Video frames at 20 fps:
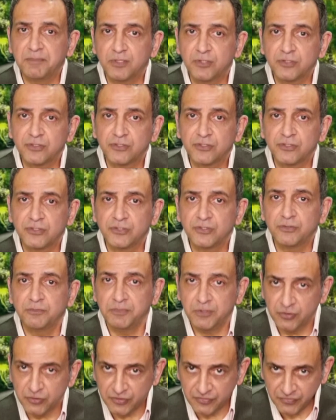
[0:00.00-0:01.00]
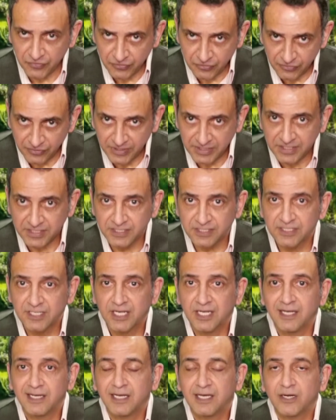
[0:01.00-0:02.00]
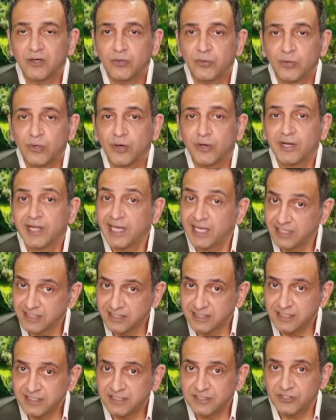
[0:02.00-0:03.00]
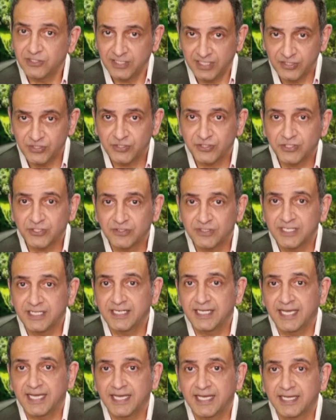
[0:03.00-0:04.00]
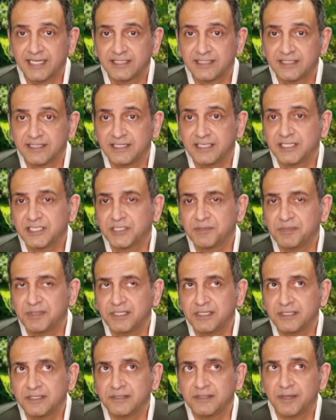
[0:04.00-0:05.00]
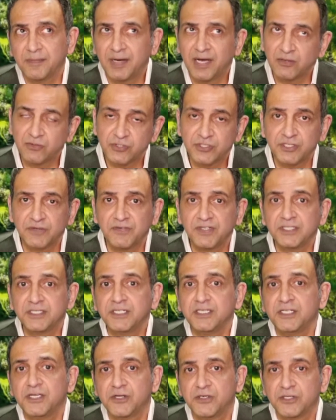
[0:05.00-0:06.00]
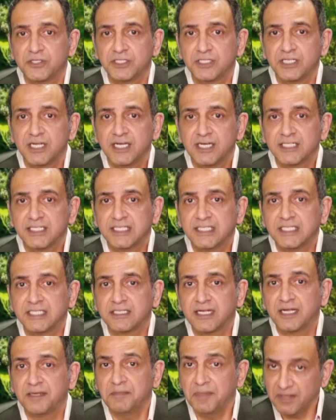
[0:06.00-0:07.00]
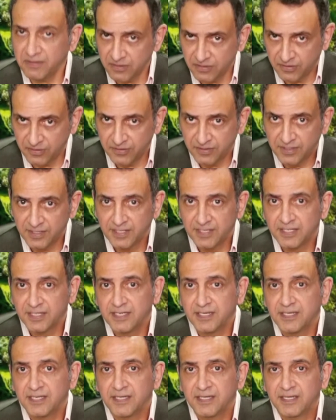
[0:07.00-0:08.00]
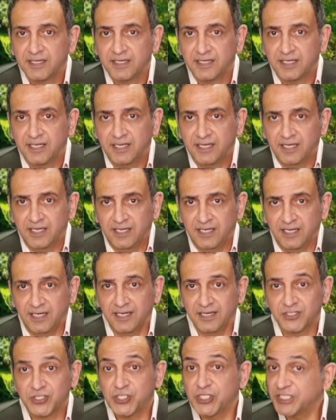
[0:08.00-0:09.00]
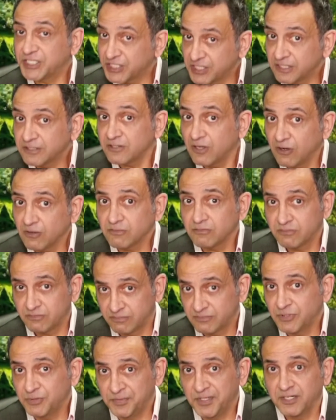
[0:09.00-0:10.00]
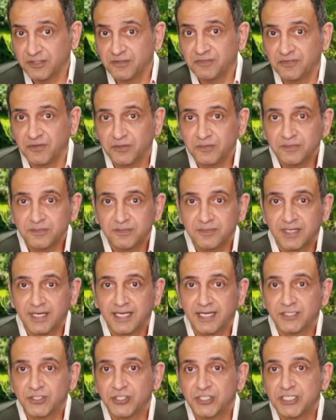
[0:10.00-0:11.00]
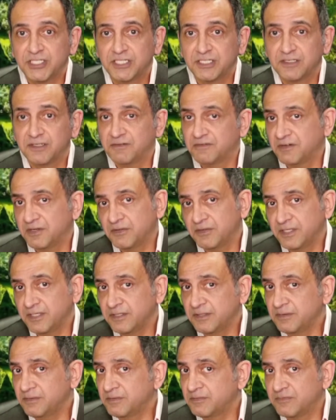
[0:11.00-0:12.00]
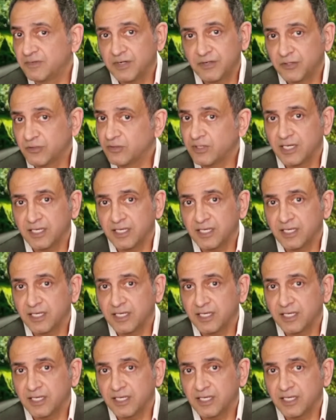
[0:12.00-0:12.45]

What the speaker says: birth to beautiful twins who are healthy teenagers today, and it's been about 17 years since I met her. She still talks to me on the phone, and she's in a very, very good